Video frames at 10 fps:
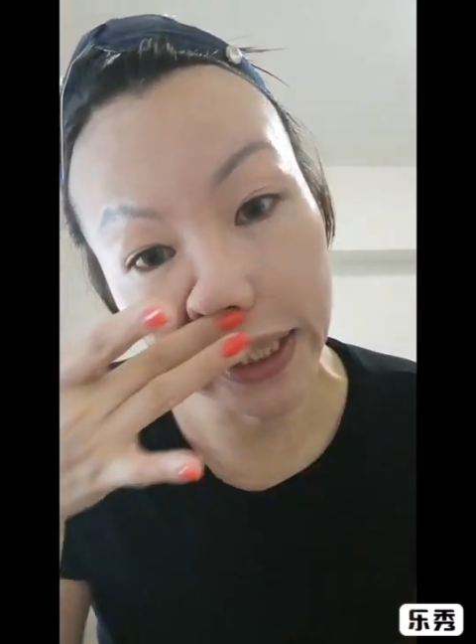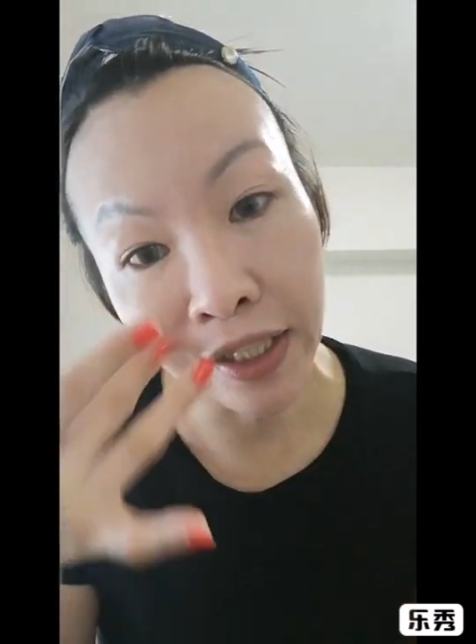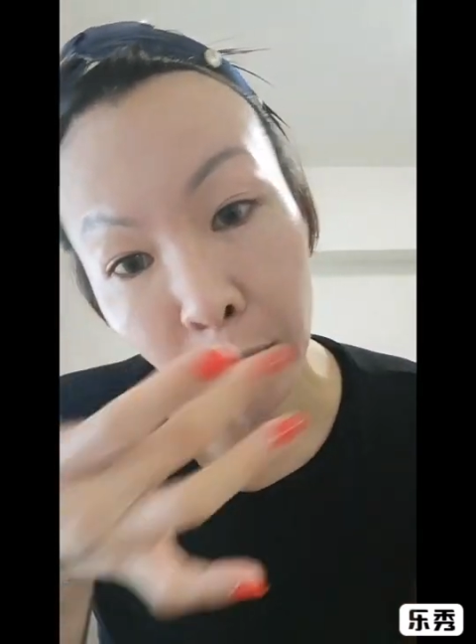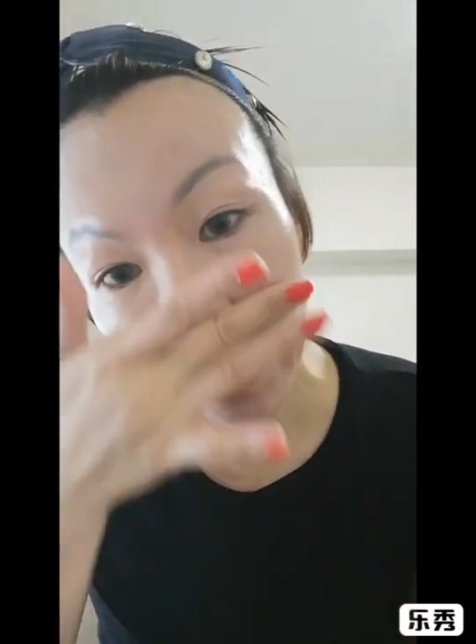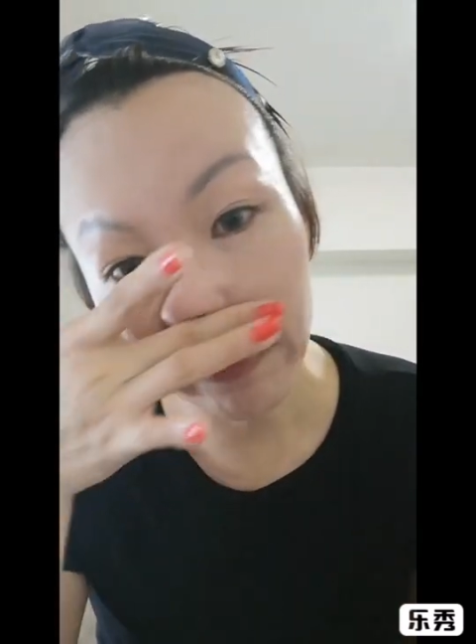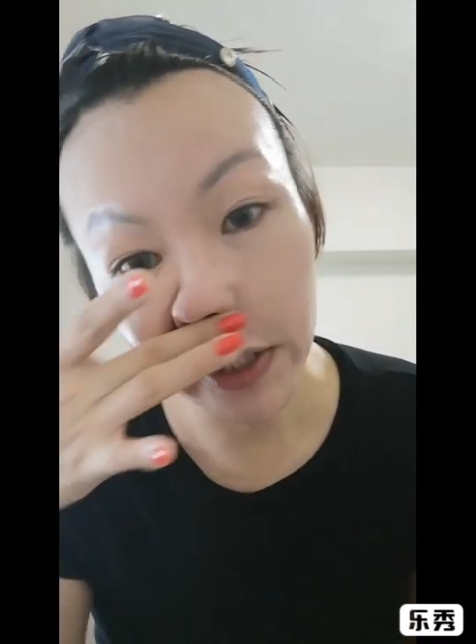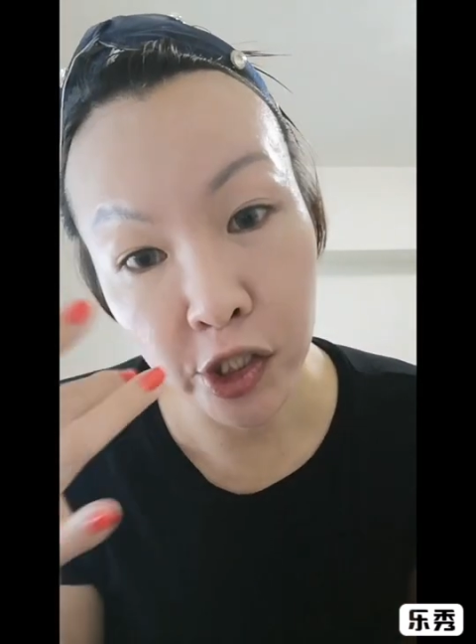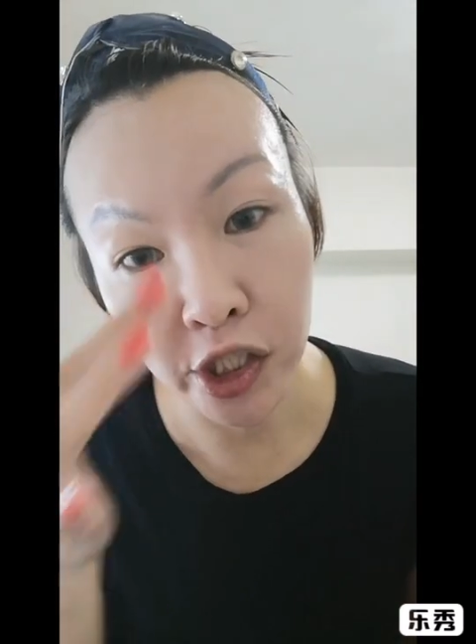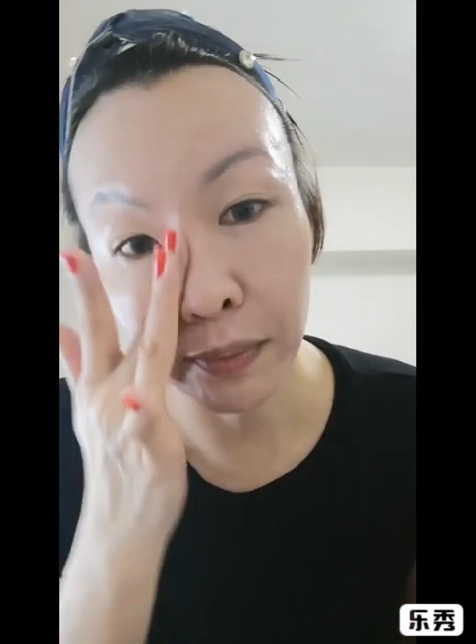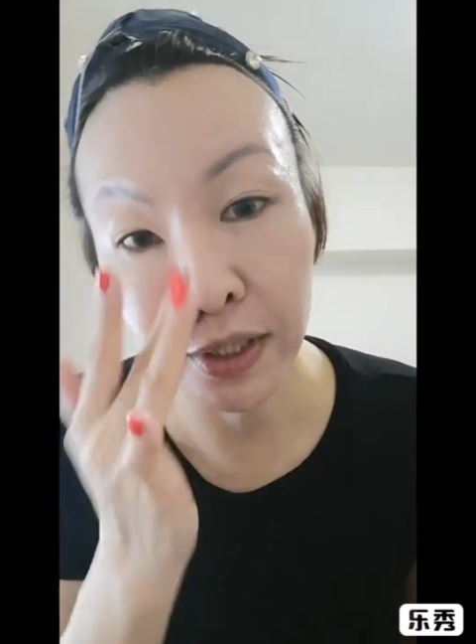in a wafer
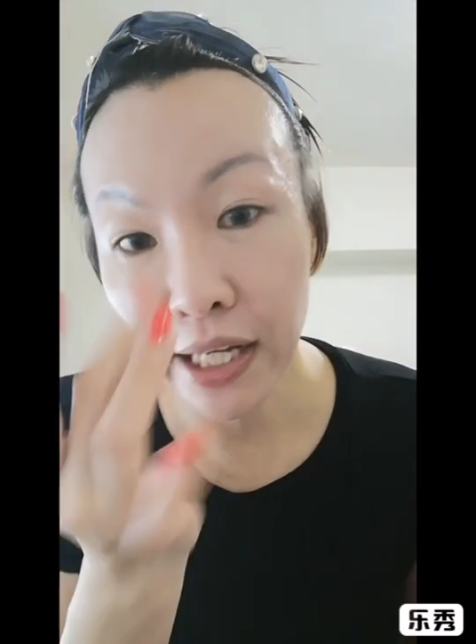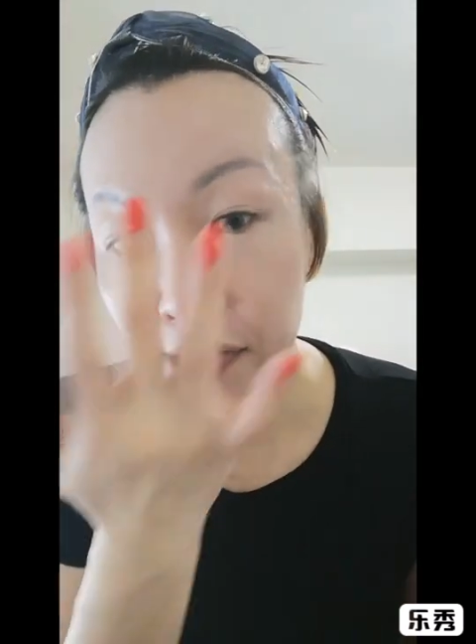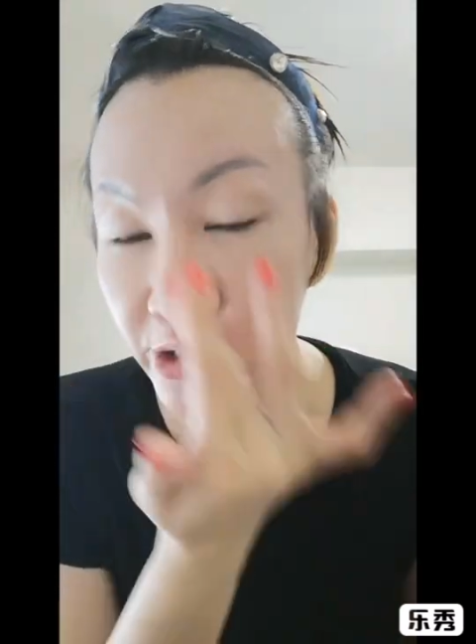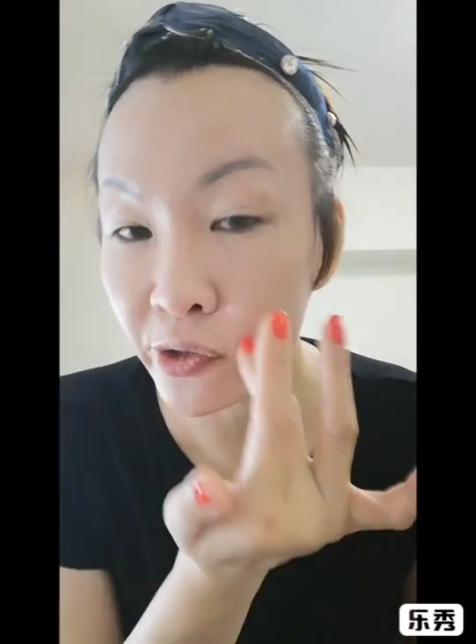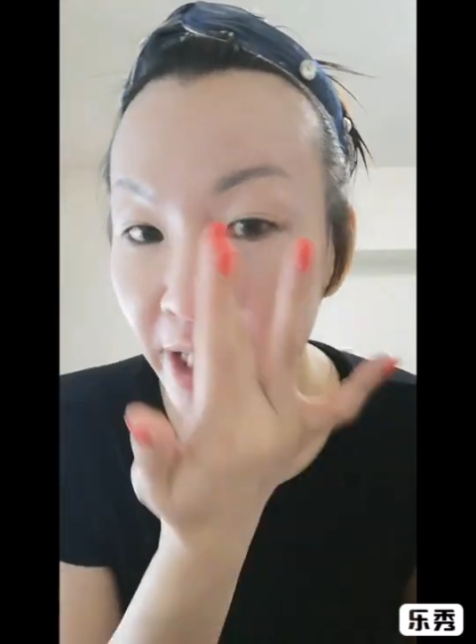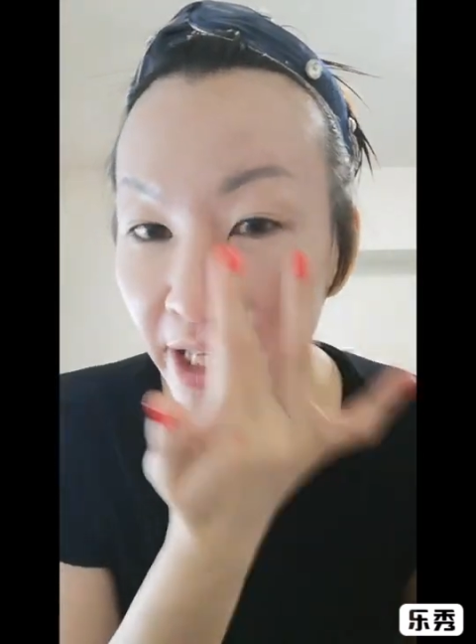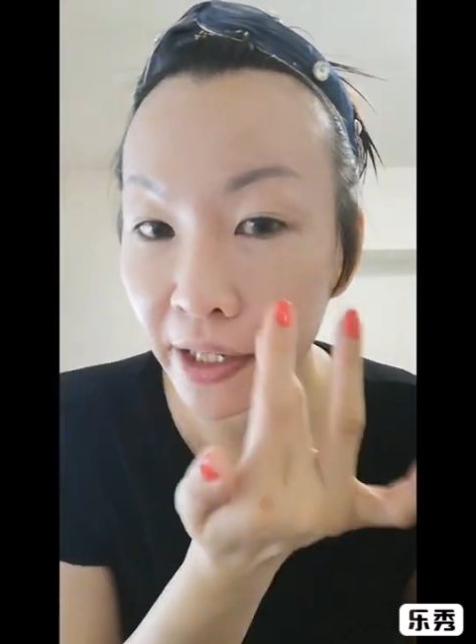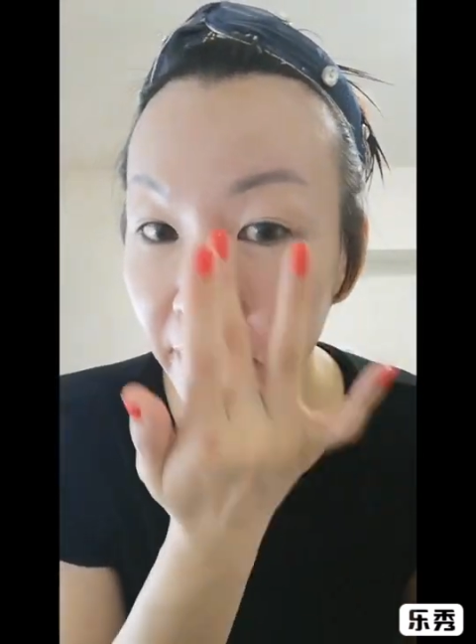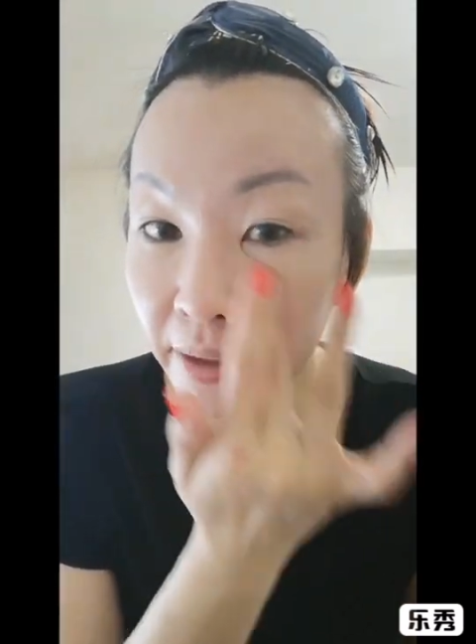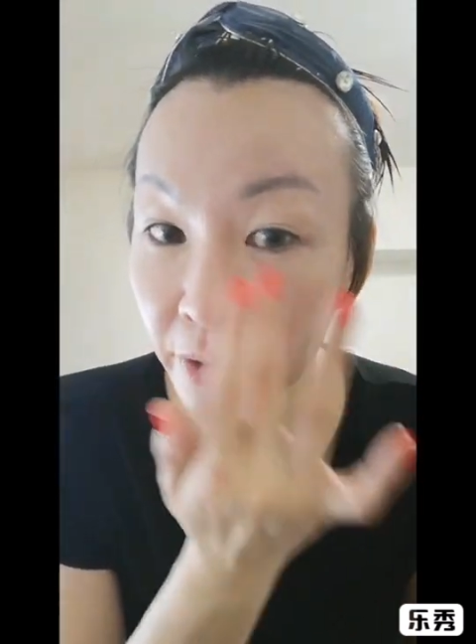chip industry
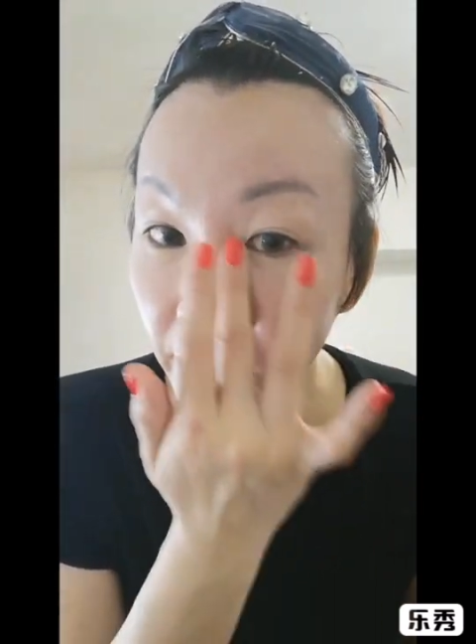and